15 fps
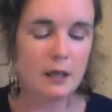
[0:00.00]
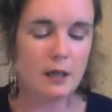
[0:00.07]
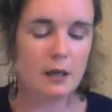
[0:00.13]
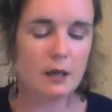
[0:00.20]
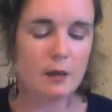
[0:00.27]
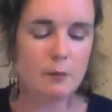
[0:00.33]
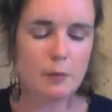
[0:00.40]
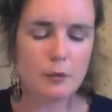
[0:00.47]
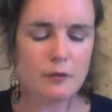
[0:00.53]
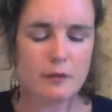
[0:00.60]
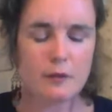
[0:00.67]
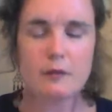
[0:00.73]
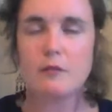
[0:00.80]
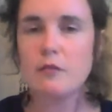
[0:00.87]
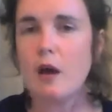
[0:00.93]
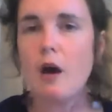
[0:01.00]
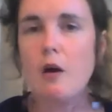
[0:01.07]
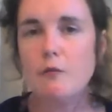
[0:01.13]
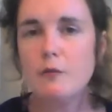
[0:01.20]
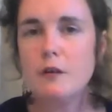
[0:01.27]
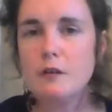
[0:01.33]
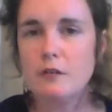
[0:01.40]
But
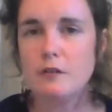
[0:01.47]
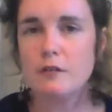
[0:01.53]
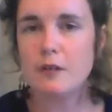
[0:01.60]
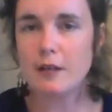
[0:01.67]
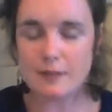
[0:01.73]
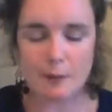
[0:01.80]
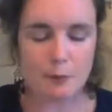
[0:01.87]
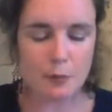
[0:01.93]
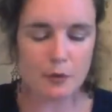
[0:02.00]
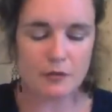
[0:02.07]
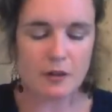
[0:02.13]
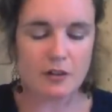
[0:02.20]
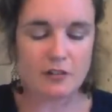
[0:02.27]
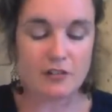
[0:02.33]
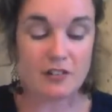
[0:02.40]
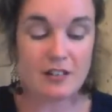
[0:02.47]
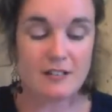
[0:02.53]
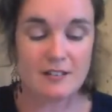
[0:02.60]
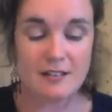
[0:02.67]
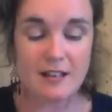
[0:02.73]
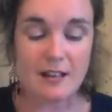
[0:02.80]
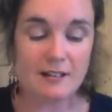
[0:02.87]
obvious examples are she
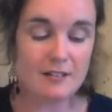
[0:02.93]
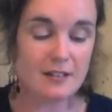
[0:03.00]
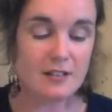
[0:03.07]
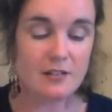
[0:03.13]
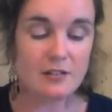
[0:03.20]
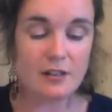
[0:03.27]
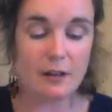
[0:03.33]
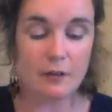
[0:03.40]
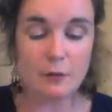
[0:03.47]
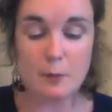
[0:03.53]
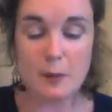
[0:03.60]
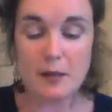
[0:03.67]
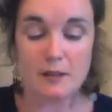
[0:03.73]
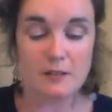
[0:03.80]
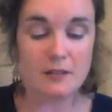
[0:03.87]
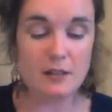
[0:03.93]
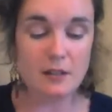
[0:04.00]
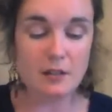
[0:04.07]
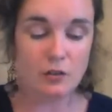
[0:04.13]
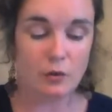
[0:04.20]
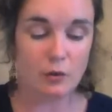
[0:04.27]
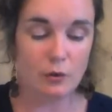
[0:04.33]
sells seashells by the
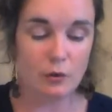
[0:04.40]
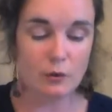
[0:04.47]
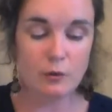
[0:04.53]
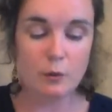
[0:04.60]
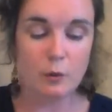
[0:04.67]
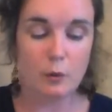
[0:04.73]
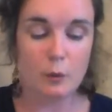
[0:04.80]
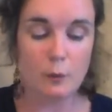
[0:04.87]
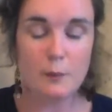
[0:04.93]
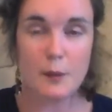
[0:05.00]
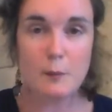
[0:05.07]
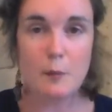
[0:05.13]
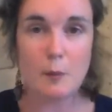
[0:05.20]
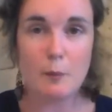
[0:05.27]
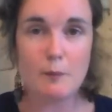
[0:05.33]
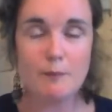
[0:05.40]
seashore, or Peter